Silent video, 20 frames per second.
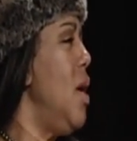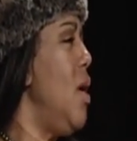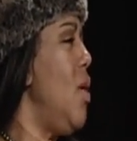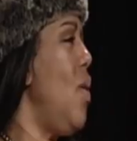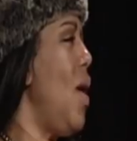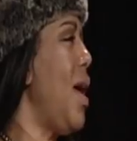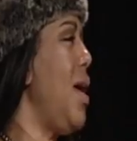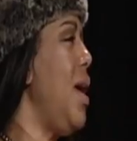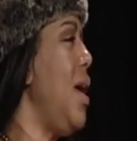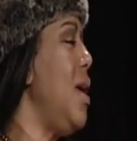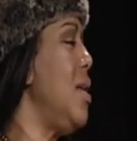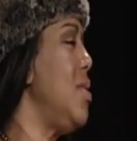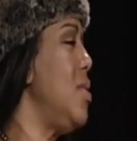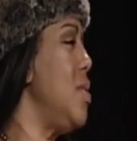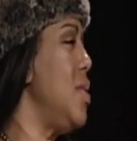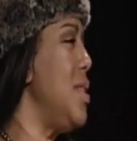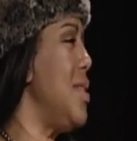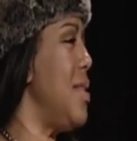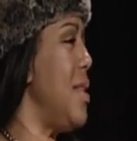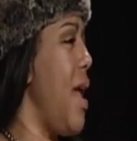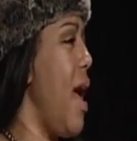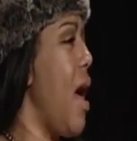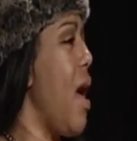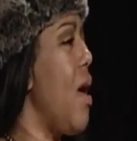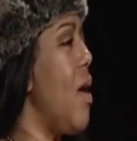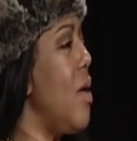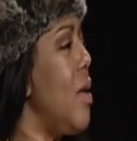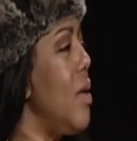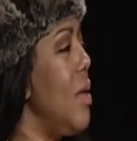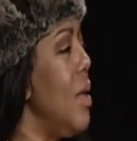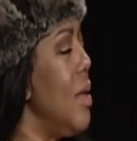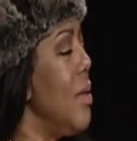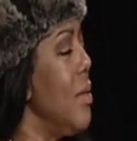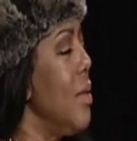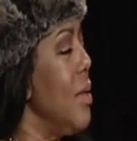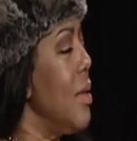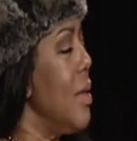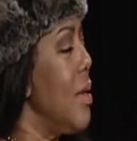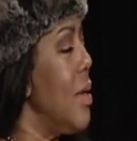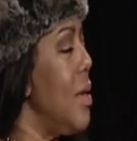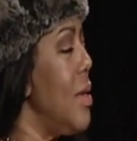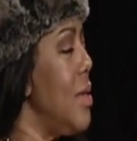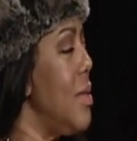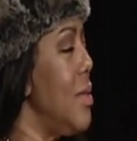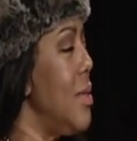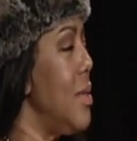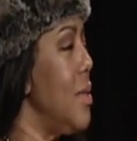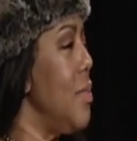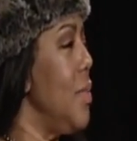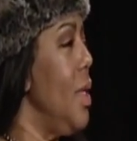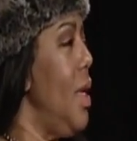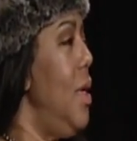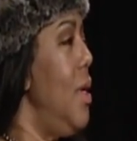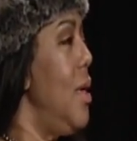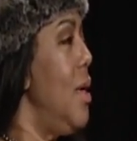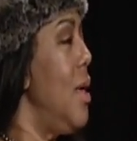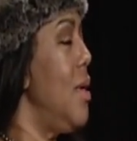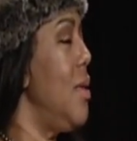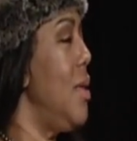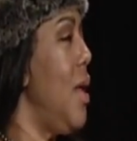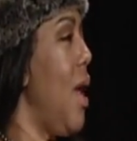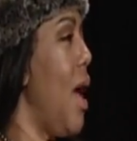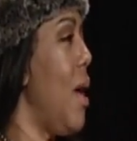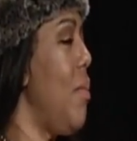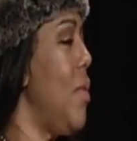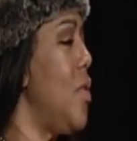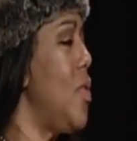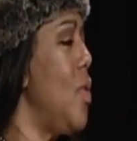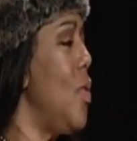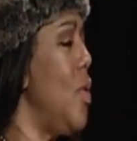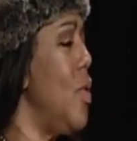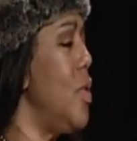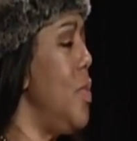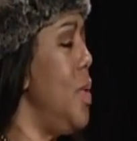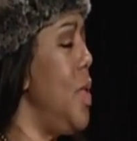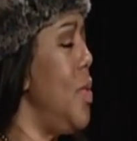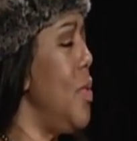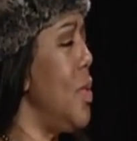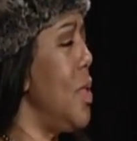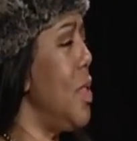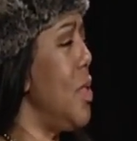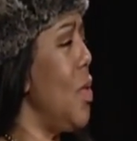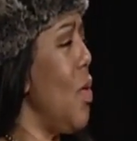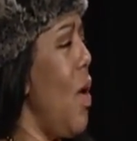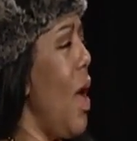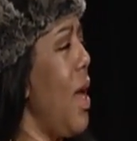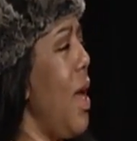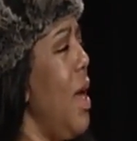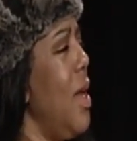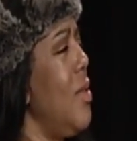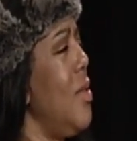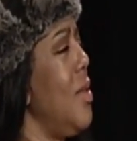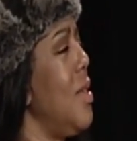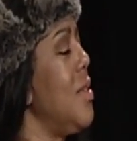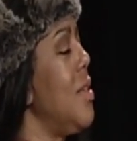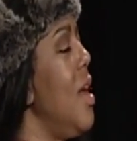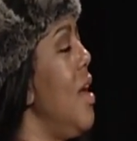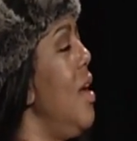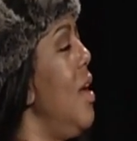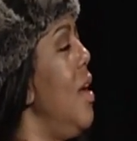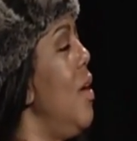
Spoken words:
I can't do this now because I'm too old to be doing this. Oh, I can't do this.